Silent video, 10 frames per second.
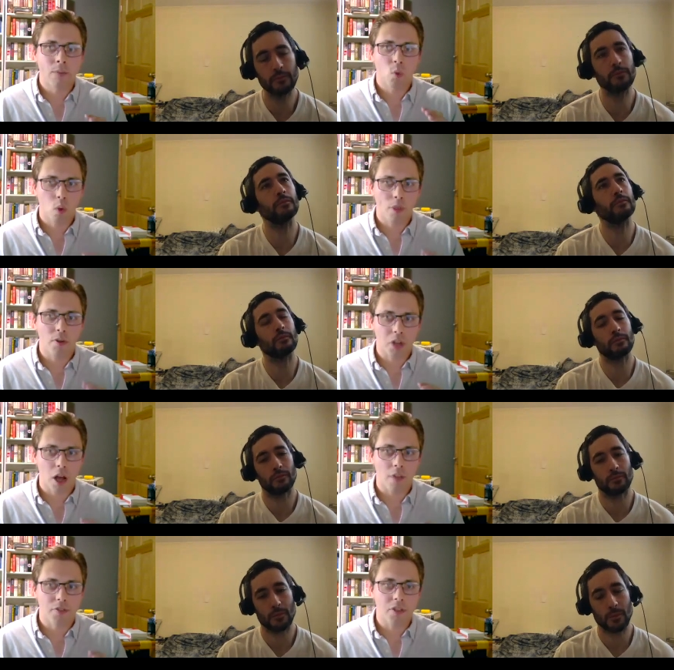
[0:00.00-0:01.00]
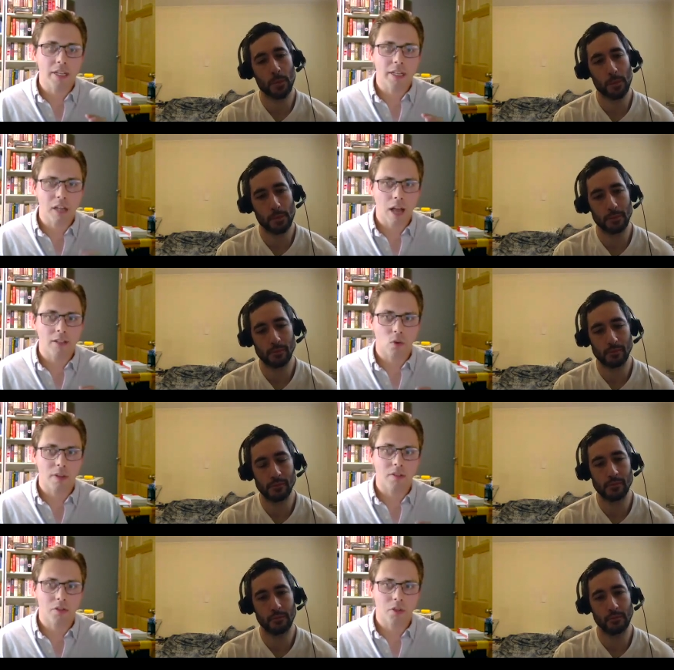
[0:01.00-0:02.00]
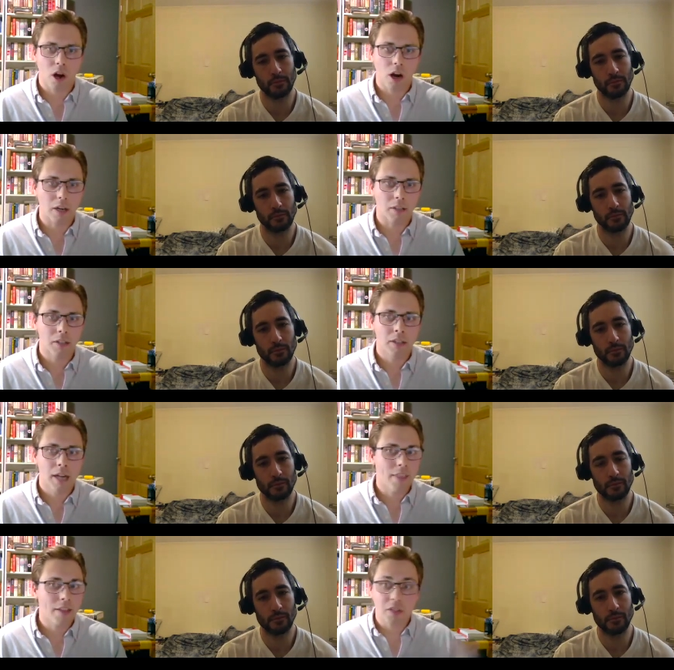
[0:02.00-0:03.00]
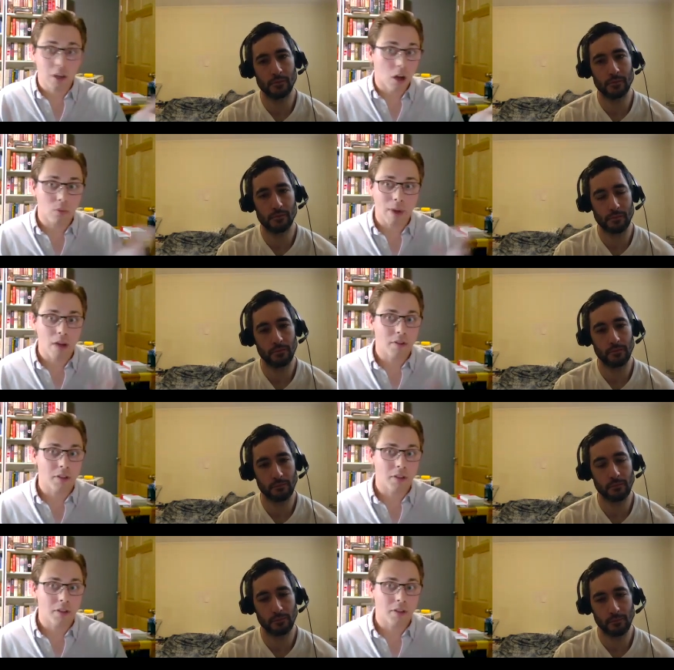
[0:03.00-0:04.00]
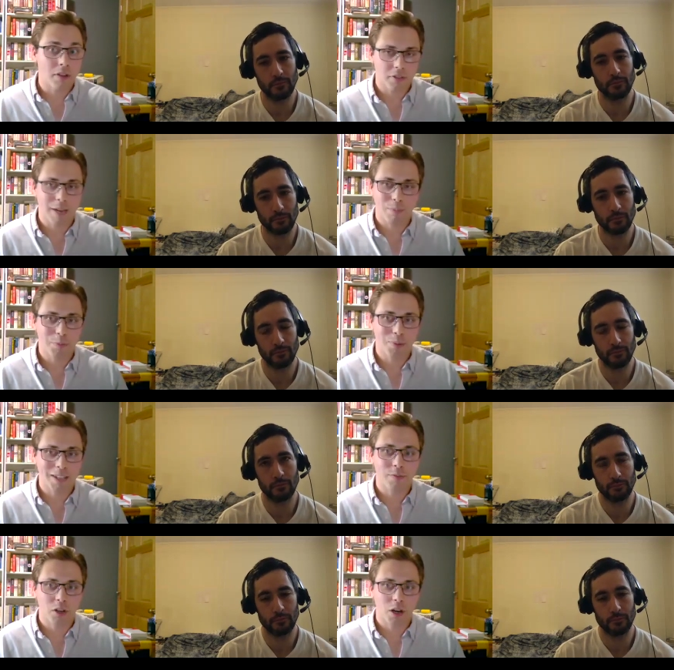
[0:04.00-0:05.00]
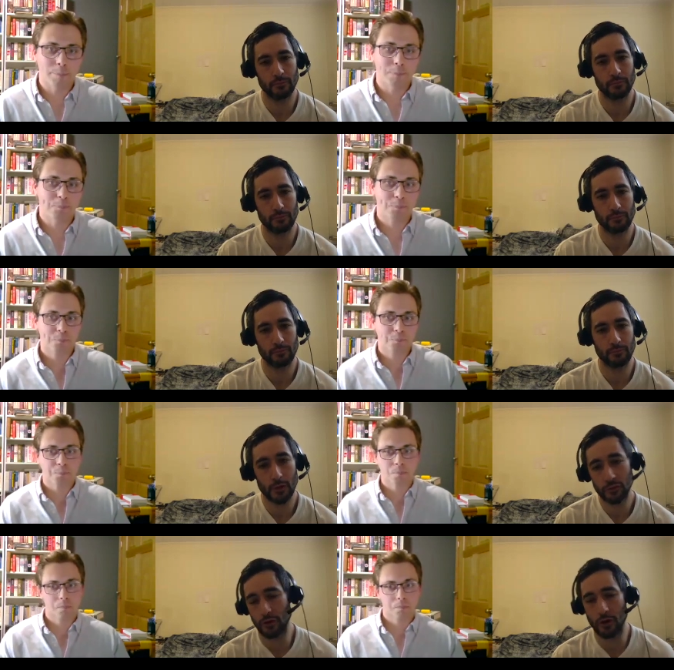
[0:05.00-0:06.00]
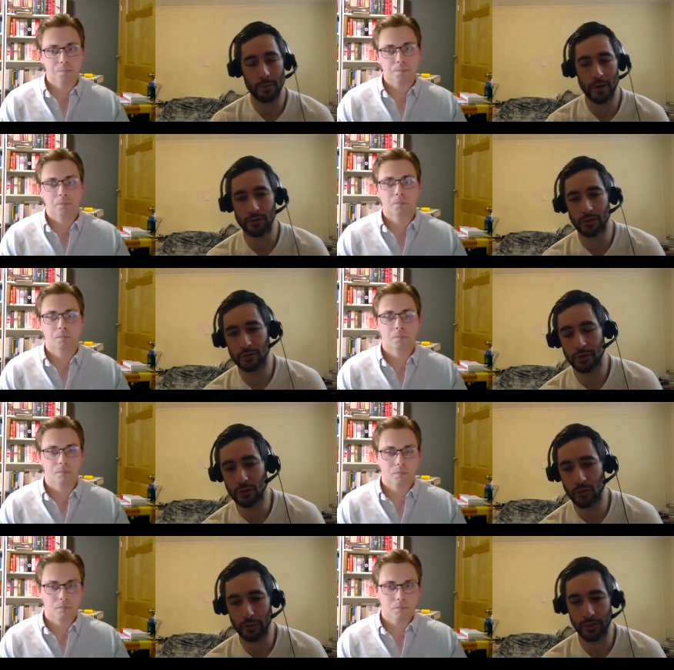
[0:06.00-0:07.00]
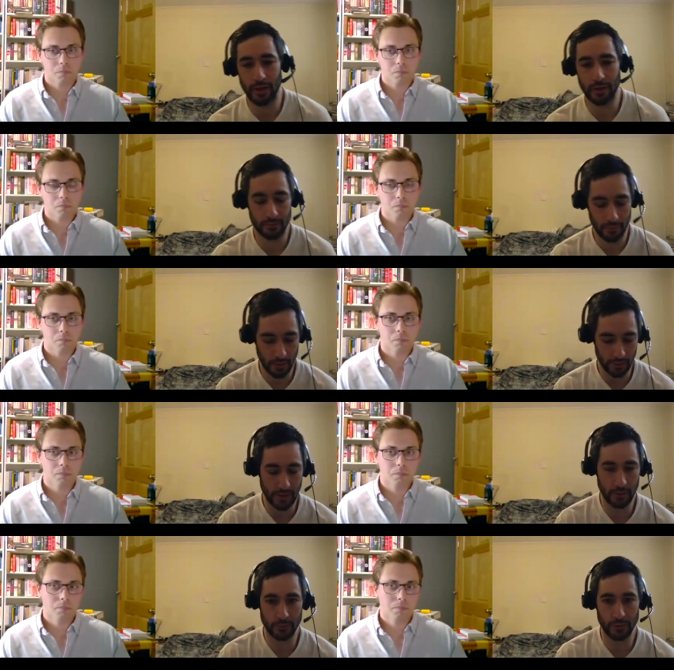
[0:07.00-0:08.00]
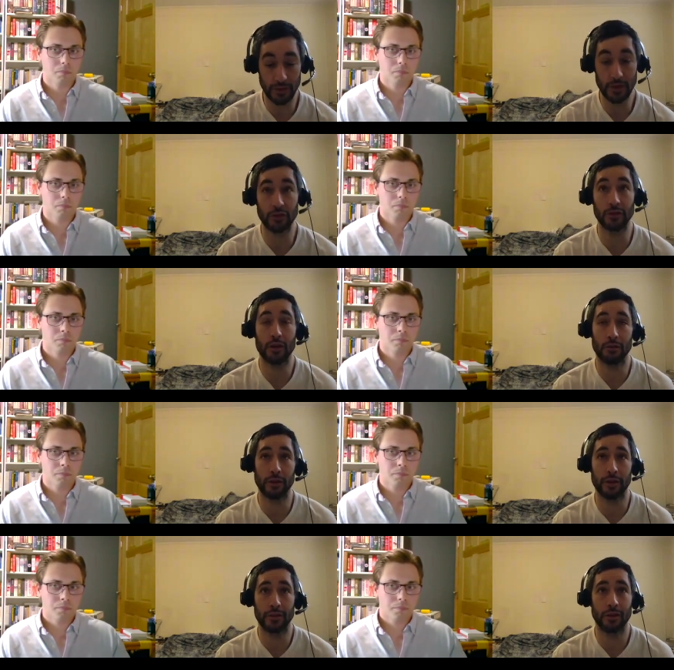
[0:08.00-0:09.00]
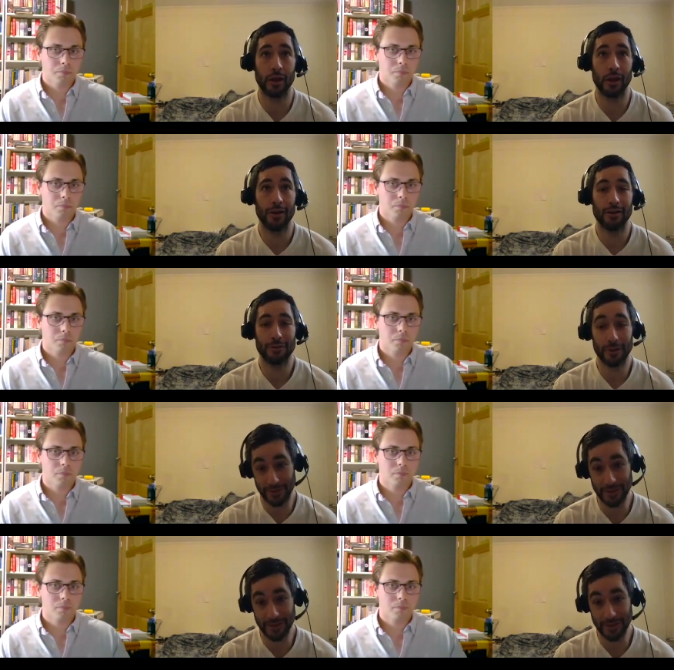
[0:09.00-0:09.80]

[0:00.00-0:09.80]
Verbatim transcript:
Speaker 1: what those unseen consequences are. And that's seen all around us, for example, the price of a car.
Speaker 2: Sure. No, I mean I certainly agree with that uh, characterization of like the seen